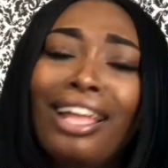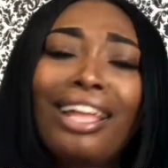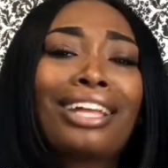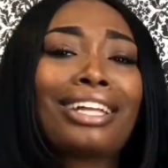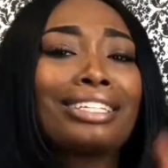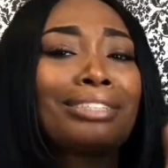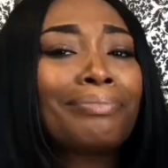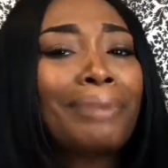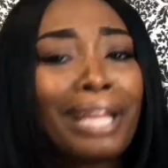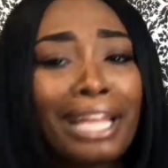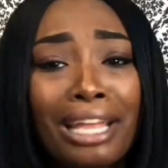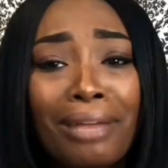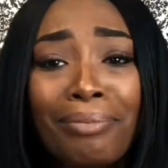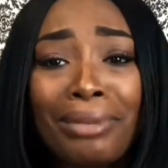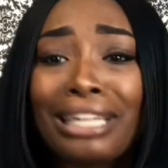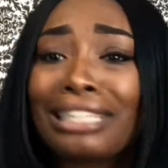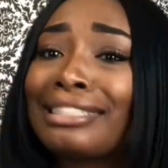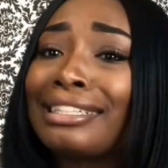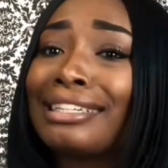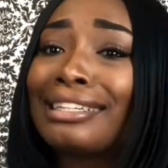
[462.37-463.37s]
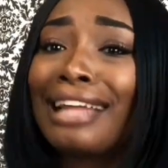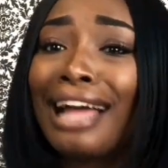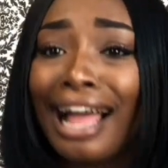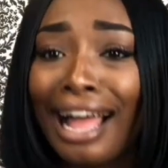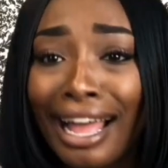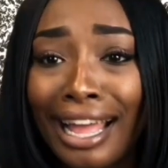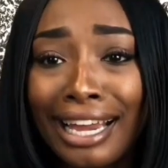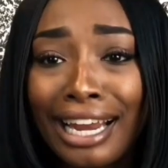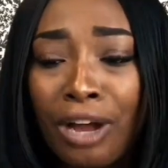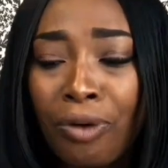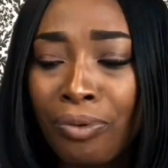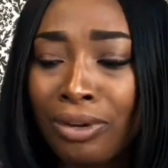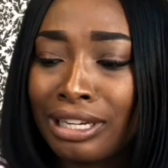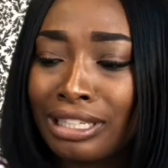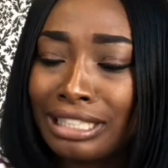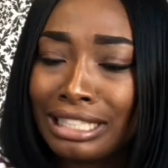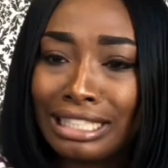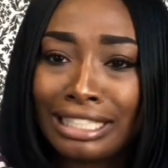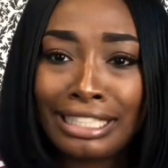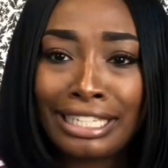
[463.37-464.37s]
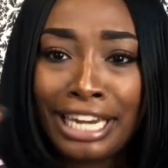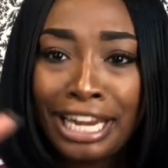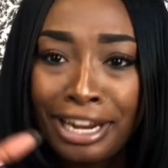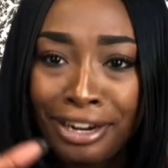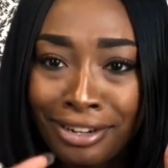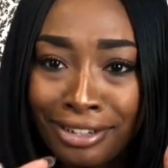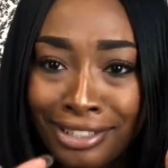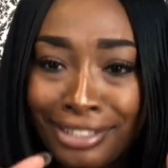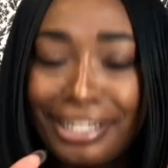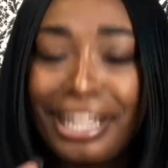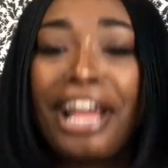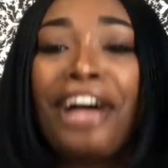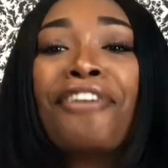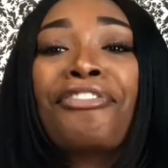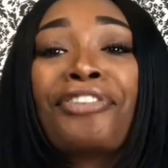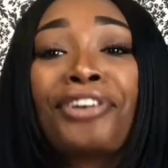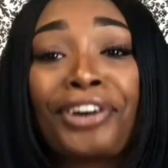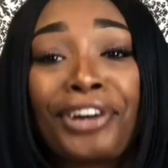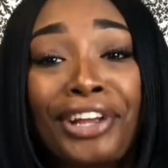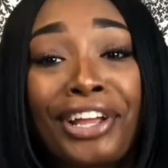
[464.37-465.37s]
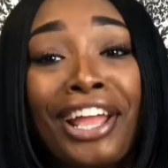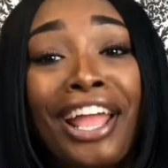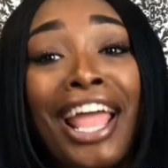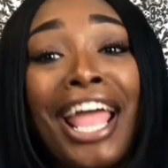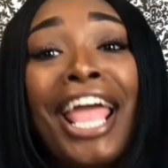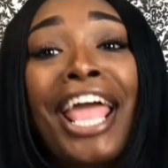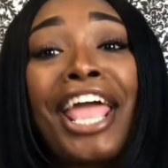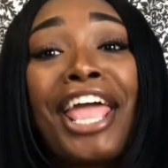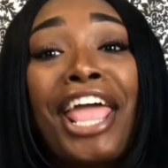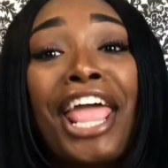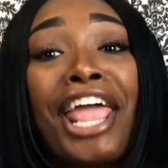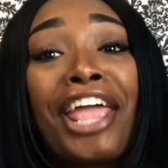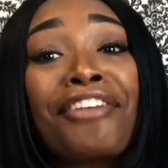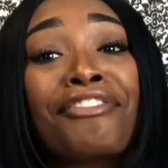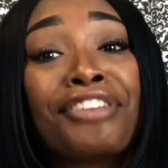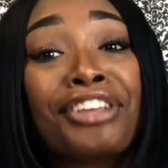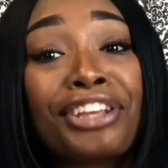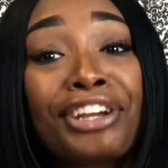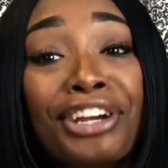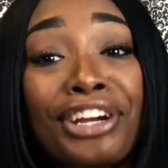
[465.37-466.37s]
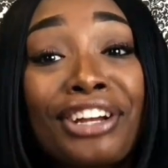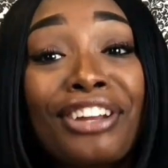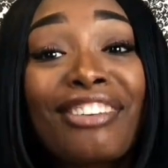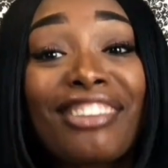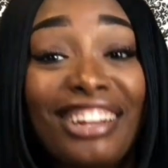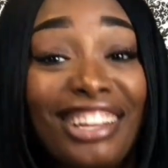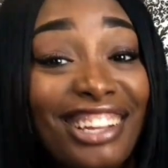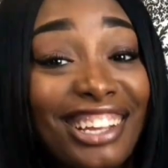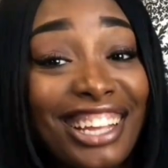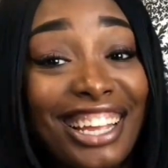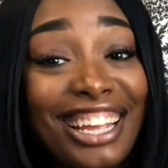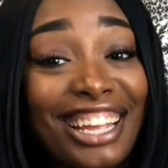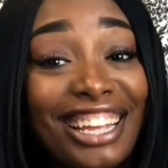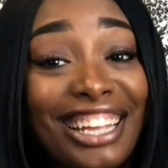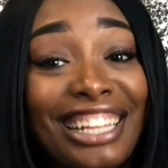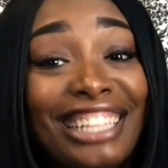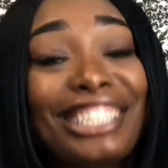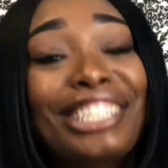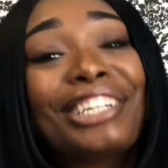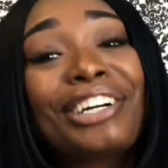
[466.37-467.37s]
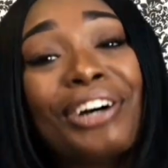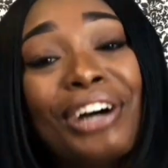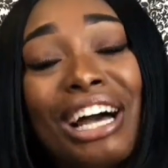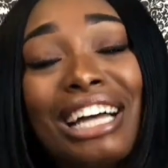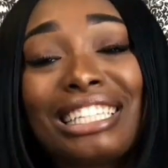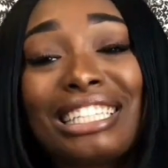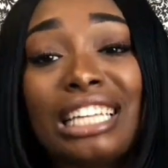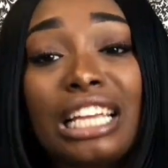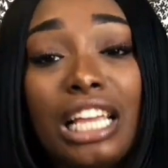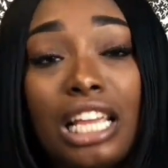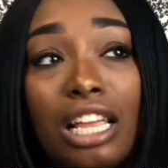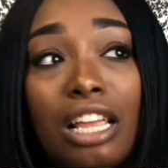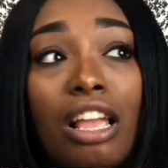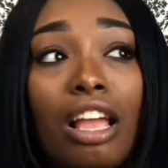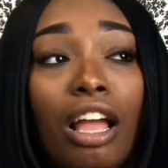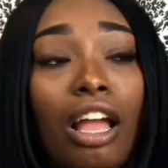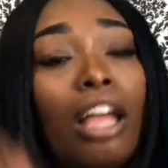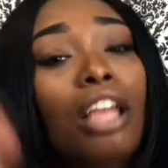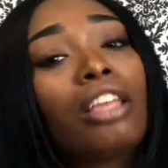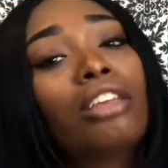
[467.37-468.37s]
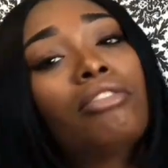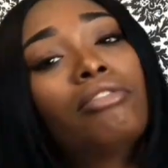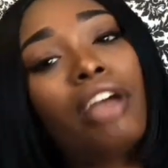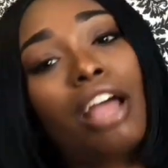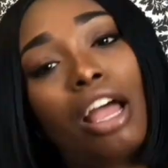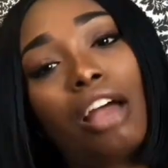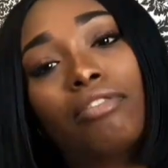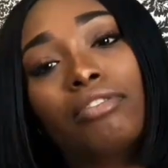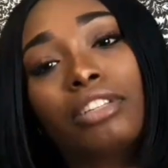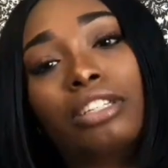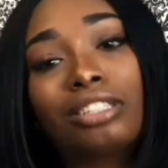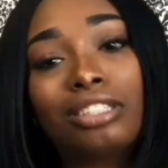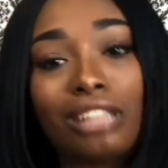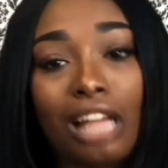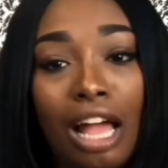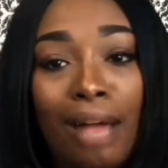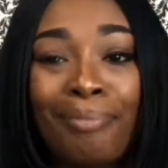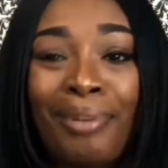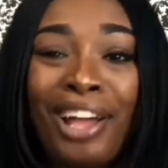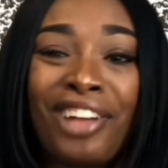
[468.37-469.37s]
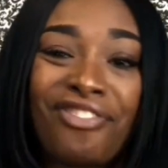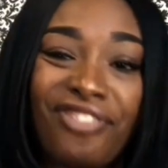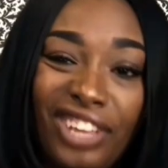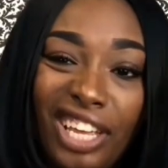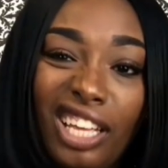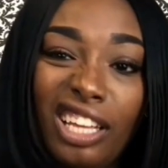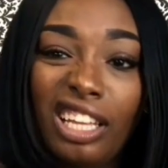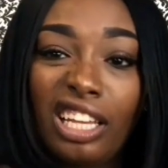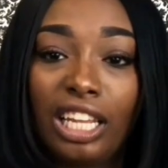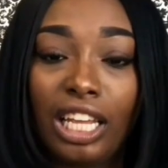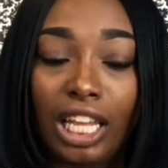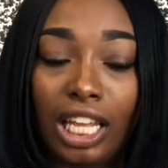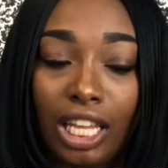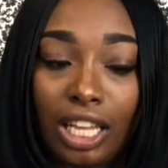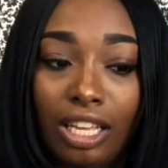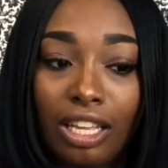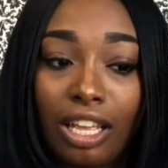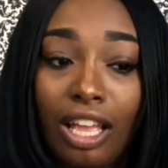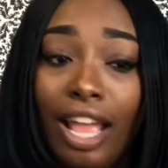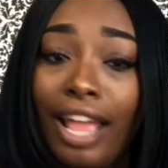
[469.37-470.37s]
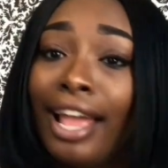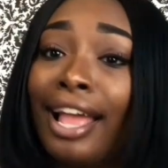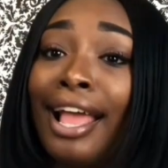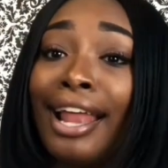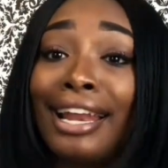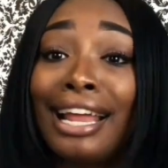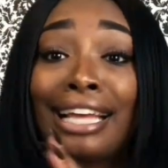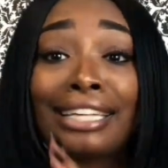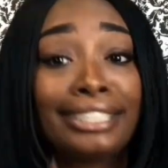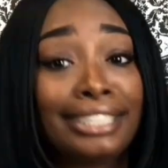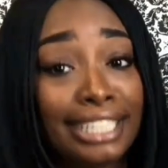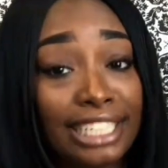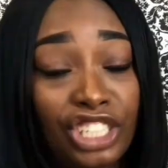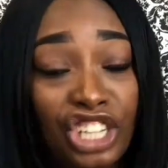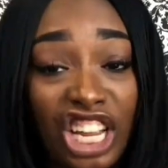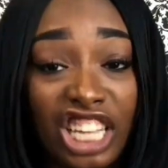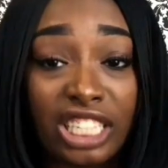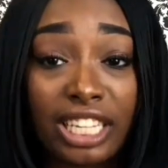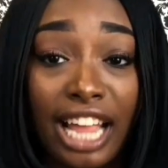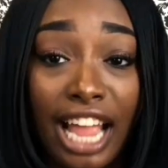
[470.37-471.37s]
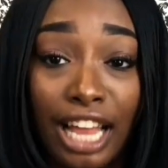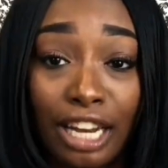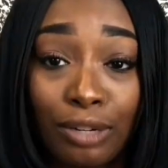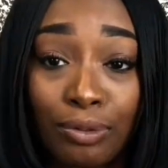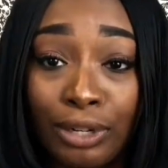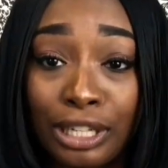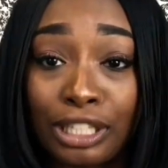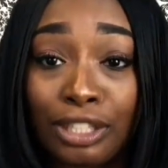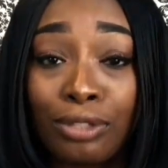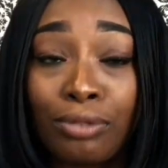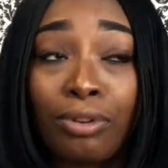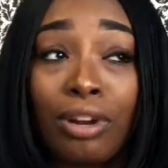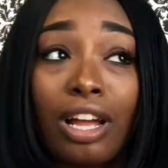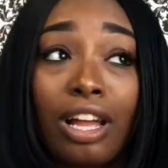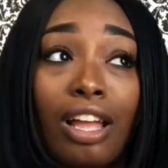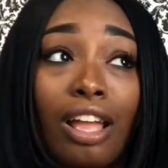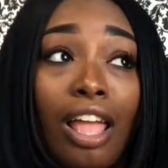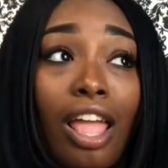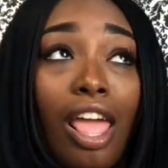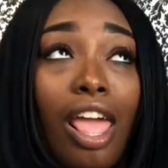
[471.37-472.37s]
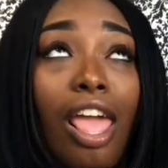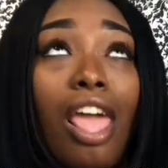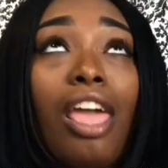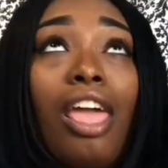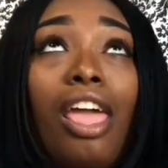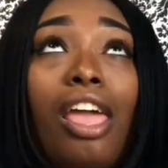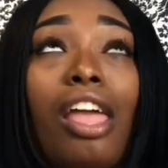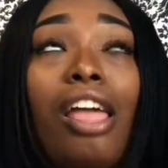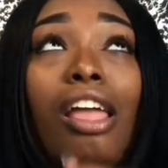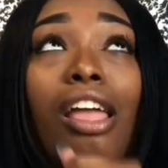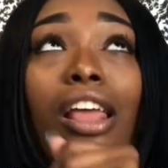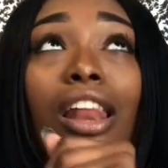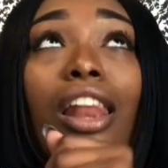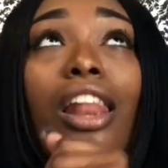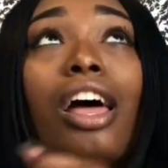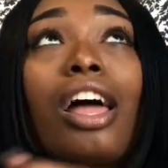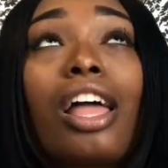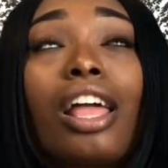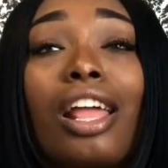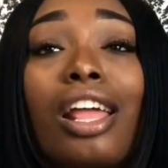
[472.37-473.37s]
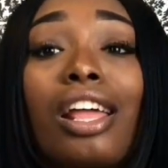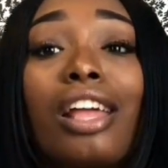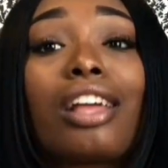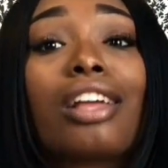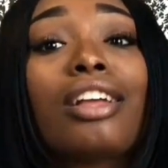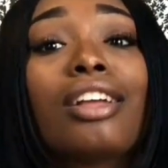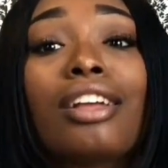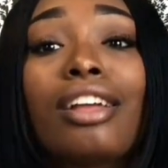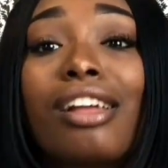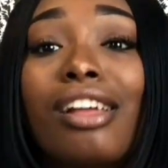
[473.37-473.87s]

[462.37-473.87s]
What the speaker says: Because Miami is a lot, and I want to just narrow it down for you. If you're looking to go out to eat, you have to stop by Finger Licking. That's DJ's Cali restaurant, and like,